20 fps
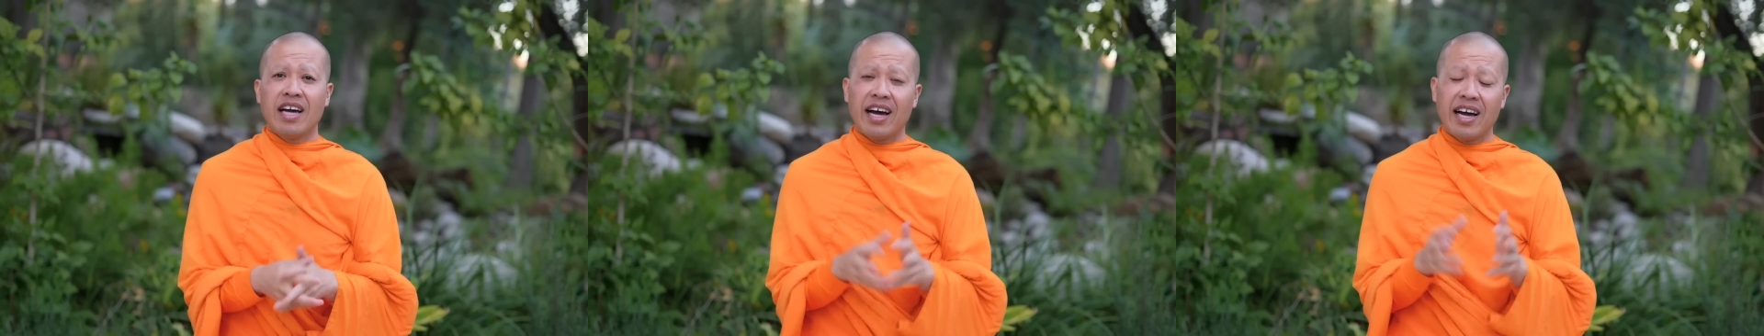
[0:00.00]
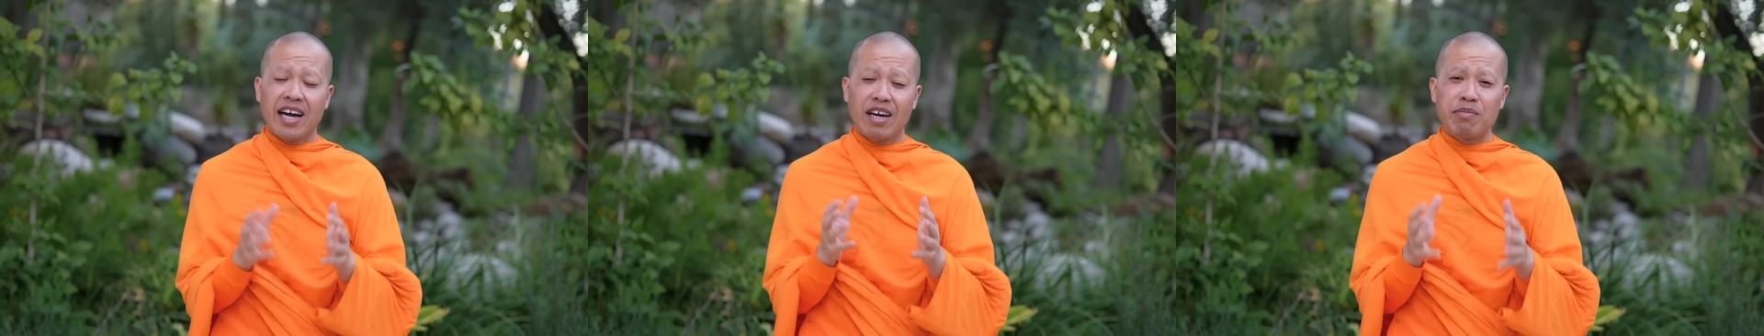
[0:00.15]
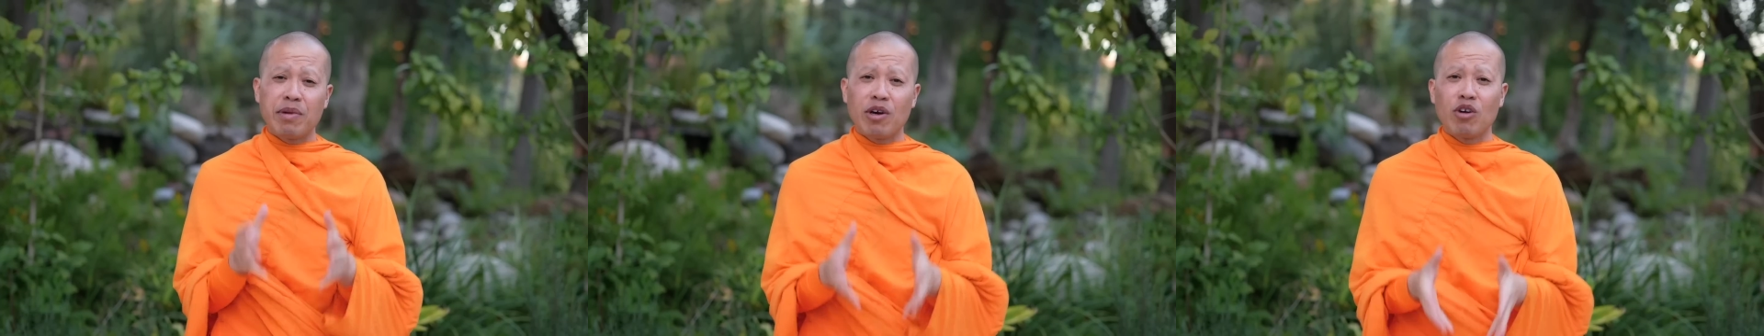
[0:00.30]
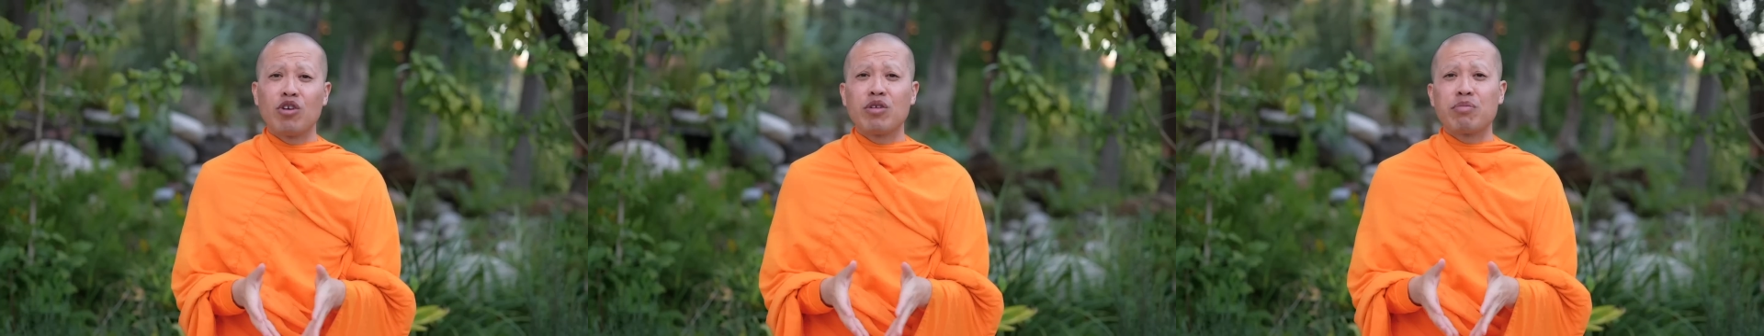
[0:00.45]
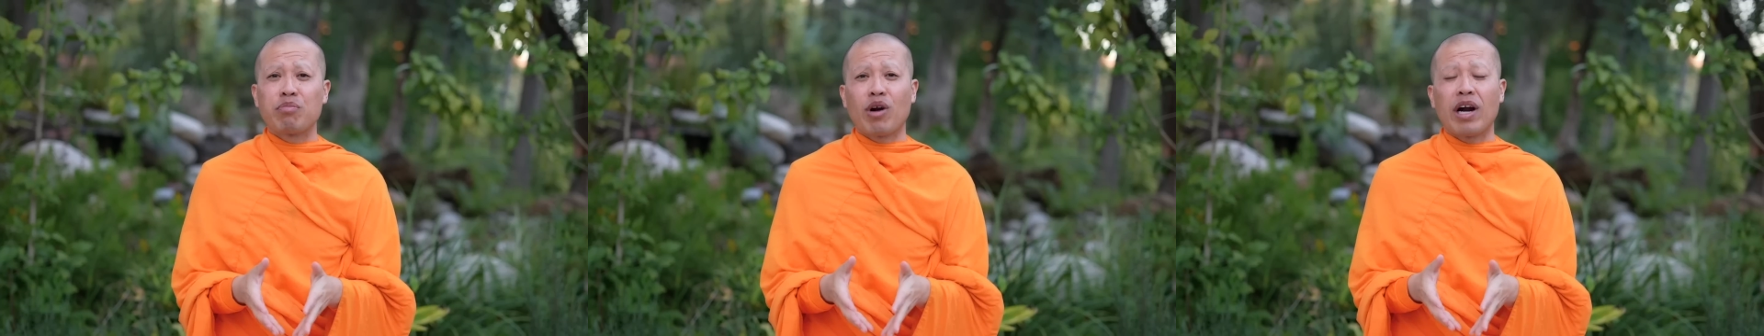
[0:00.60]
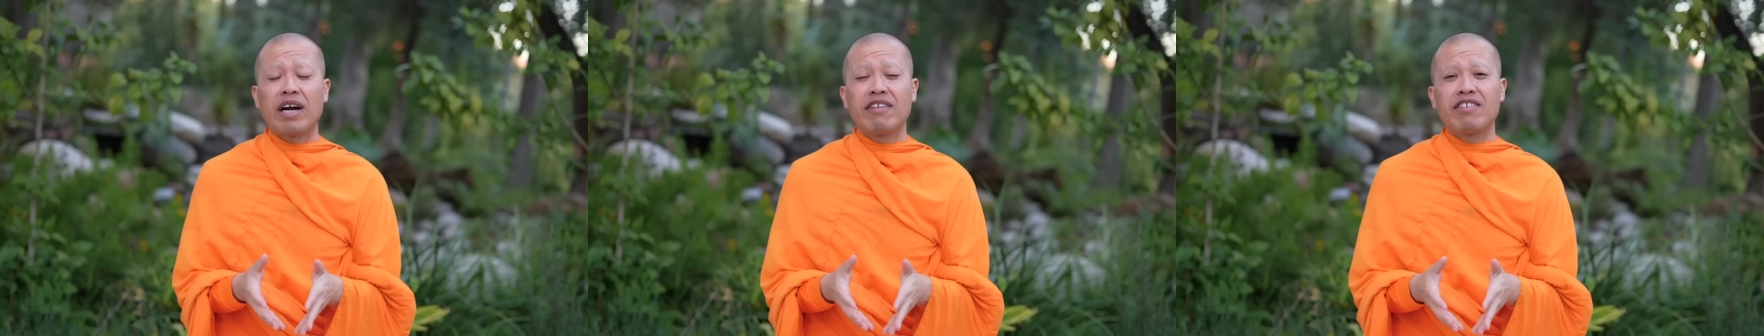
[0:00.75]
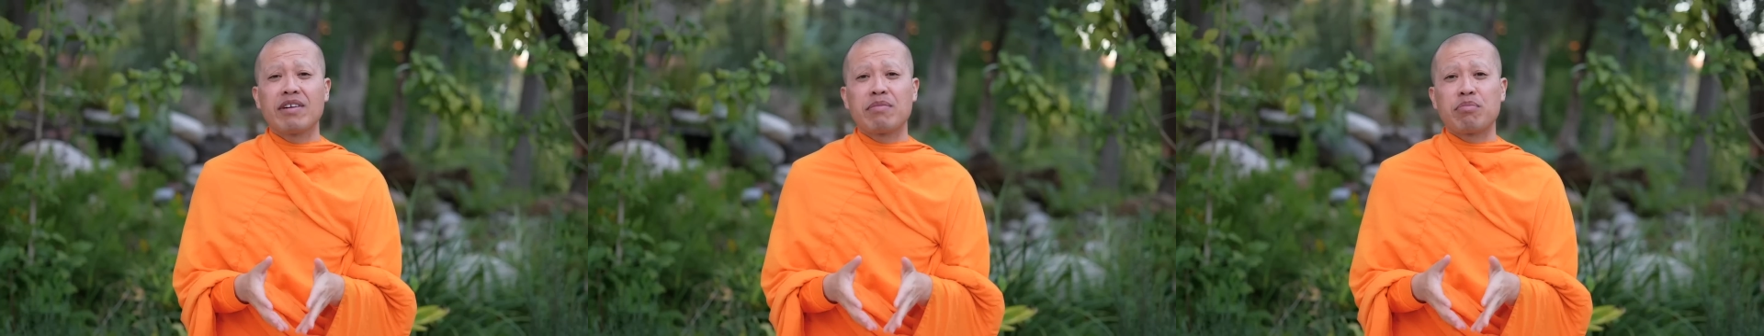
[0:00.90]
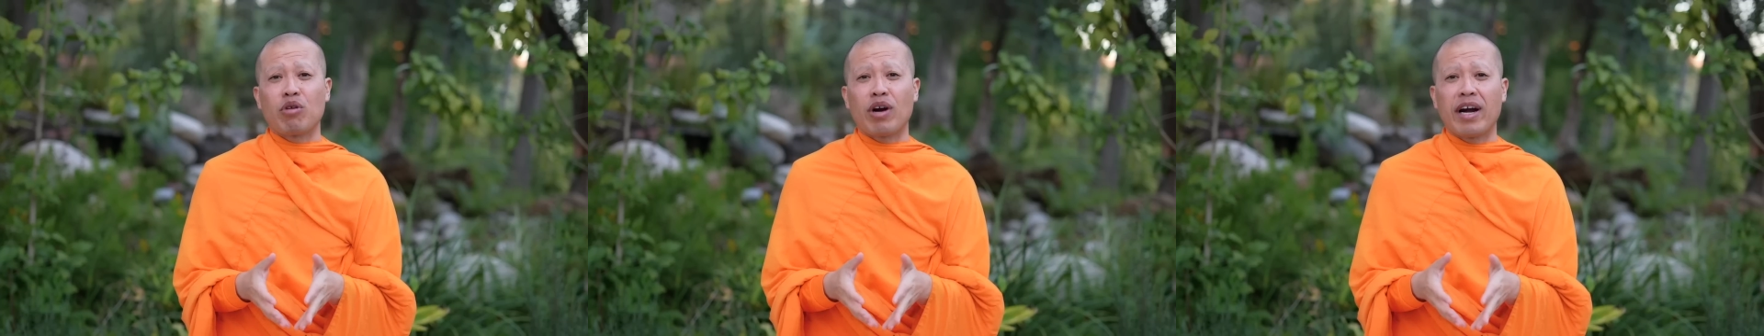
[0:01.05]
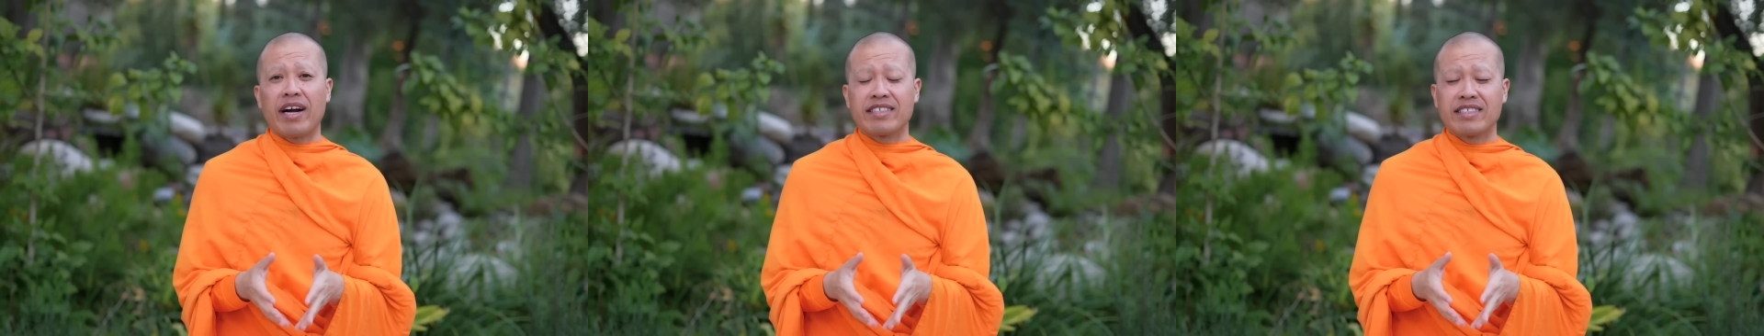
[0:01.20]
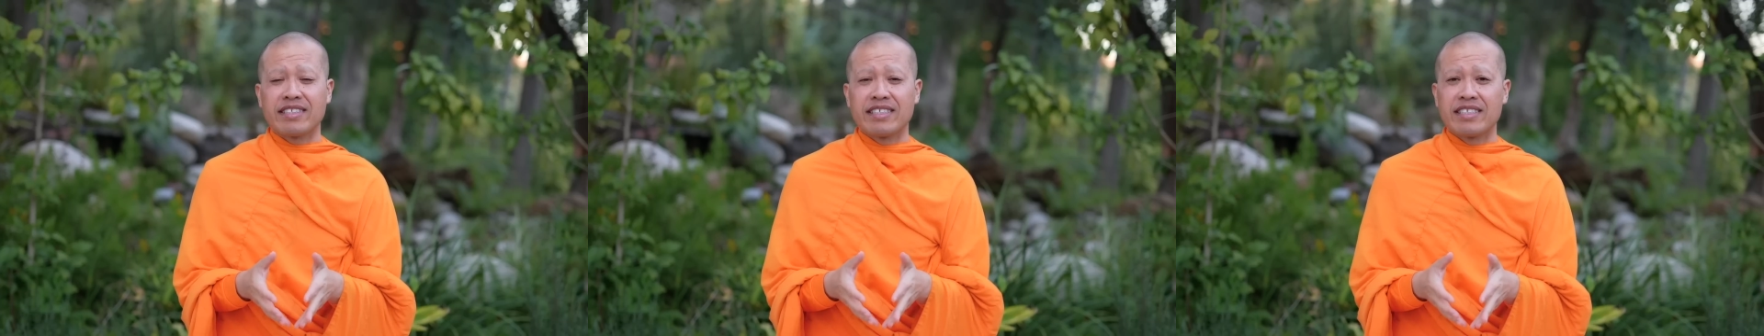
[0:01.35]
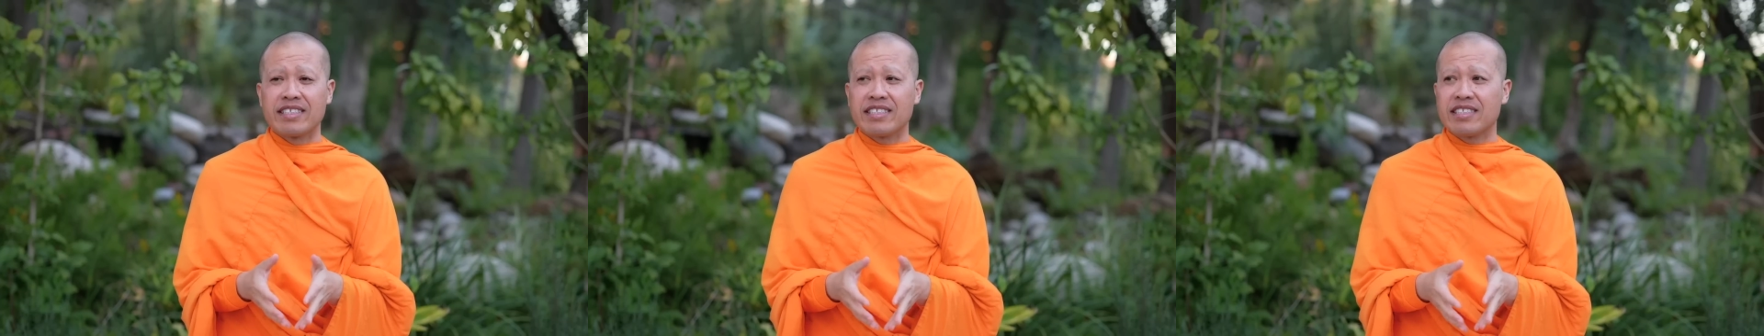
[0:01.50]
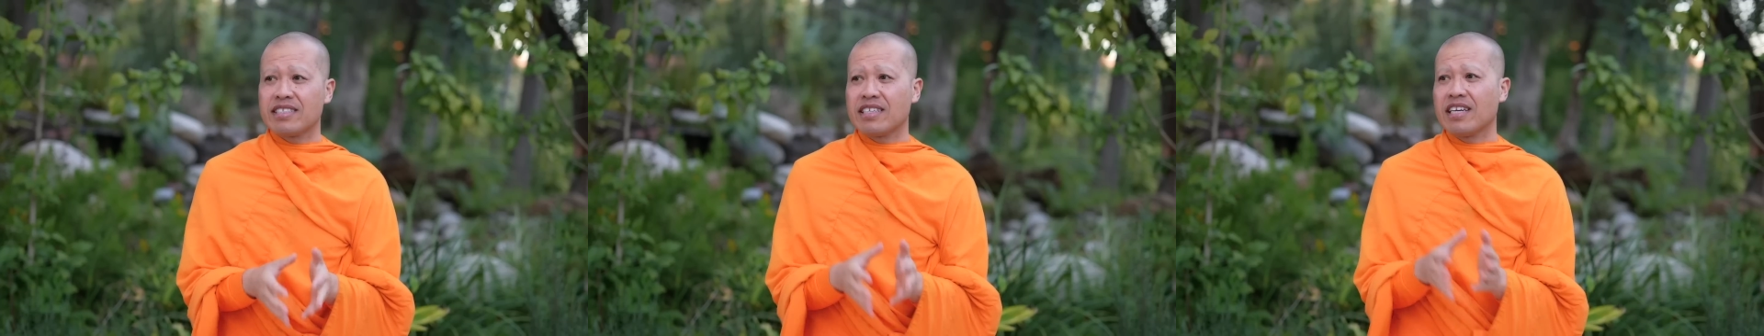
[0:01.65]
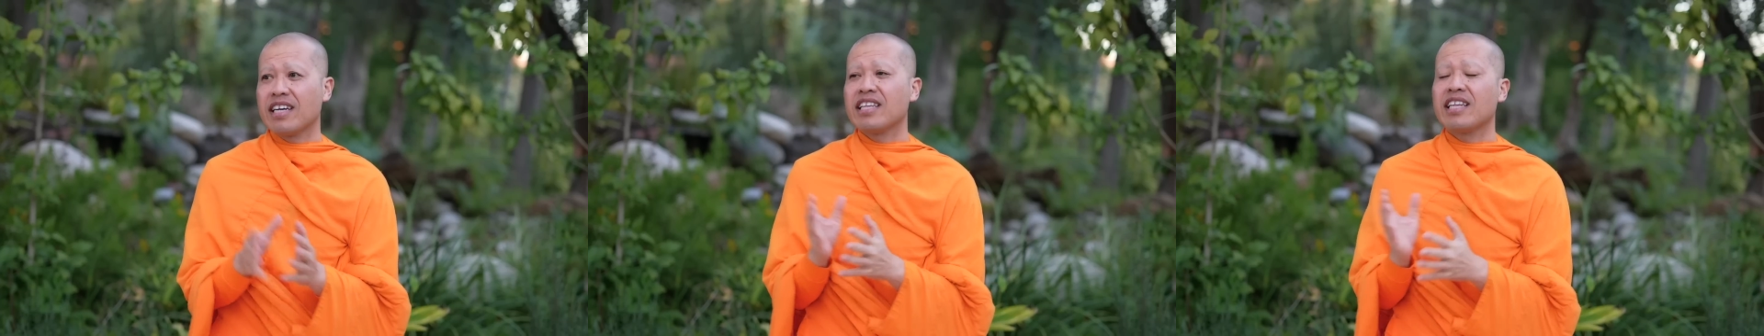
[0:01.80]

I had my own private practice